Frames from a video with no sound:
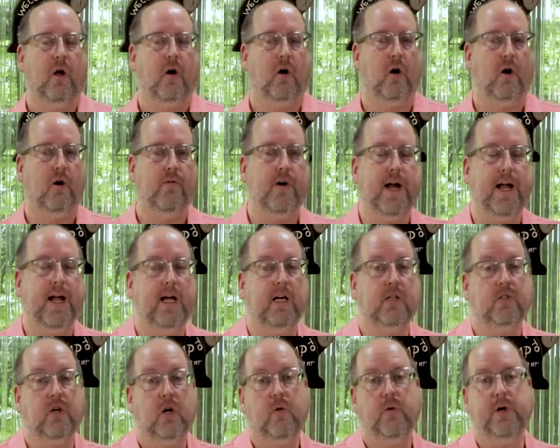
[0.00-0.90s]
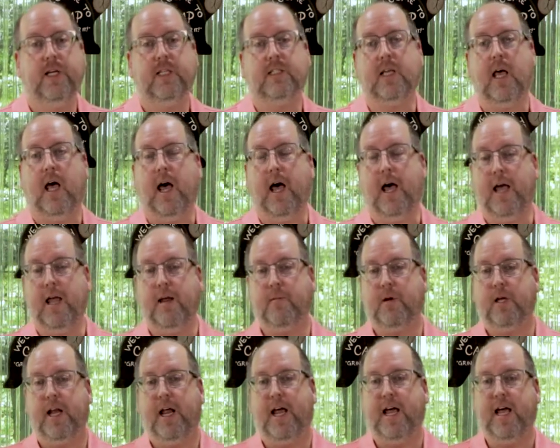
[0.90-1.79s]
All right, as always,
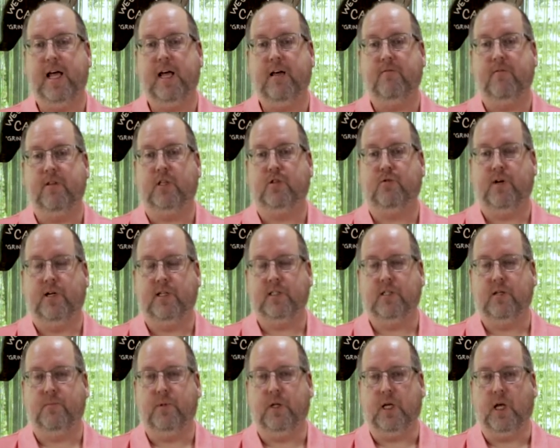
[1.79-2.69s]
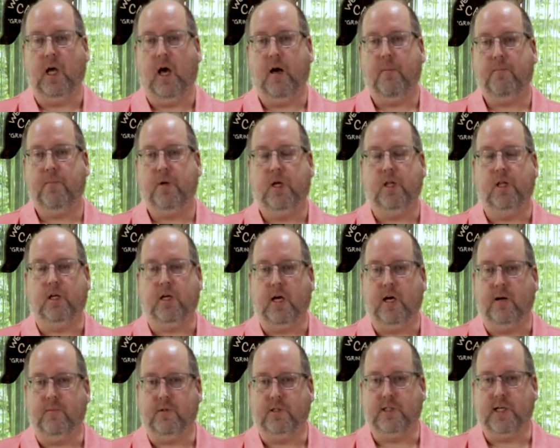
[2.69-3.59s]
I'm gonna have this recipe up in the
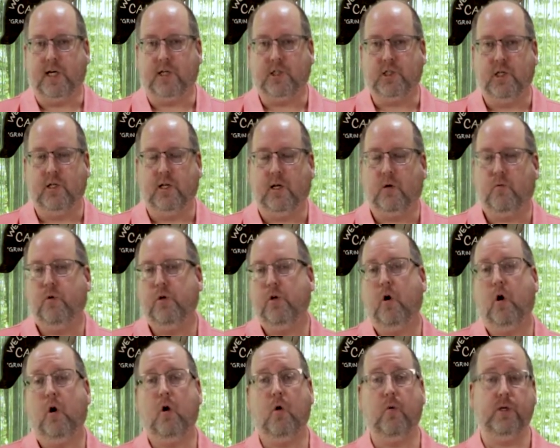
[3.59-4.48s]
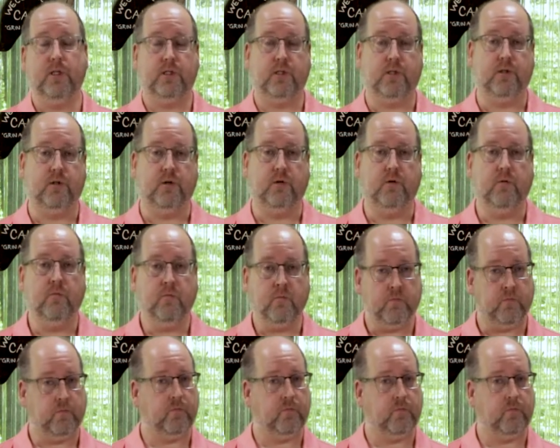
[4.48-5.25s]
comment section like we always do.